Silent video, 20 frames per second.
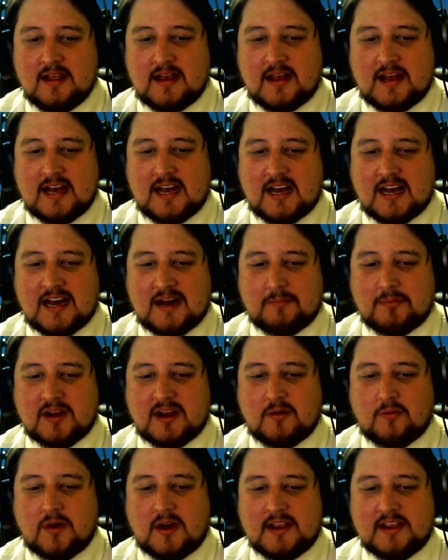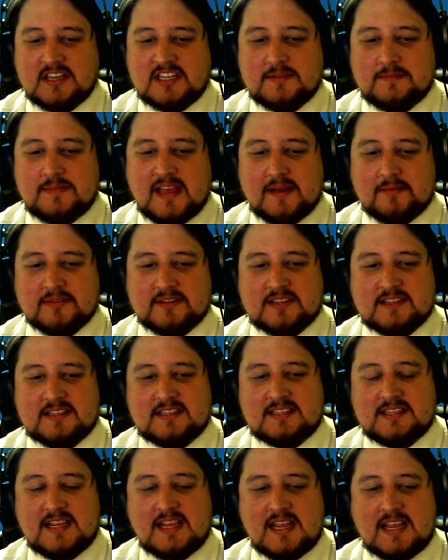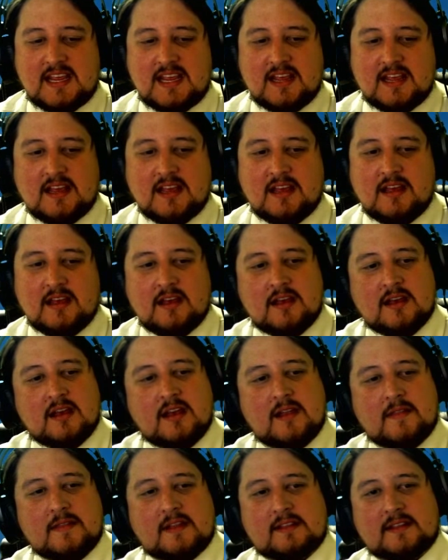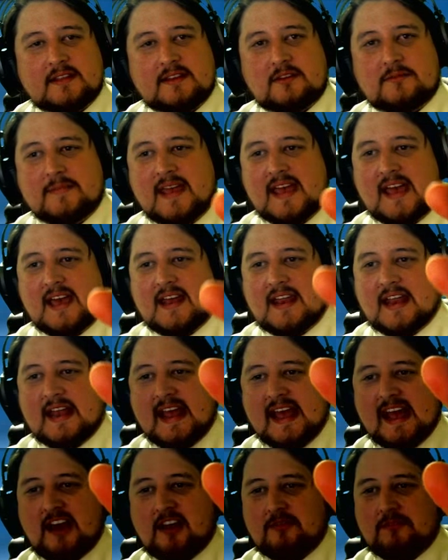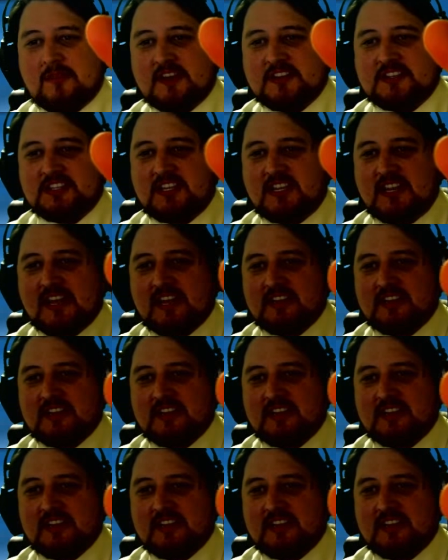But I want you to be able to see the little man and how much he has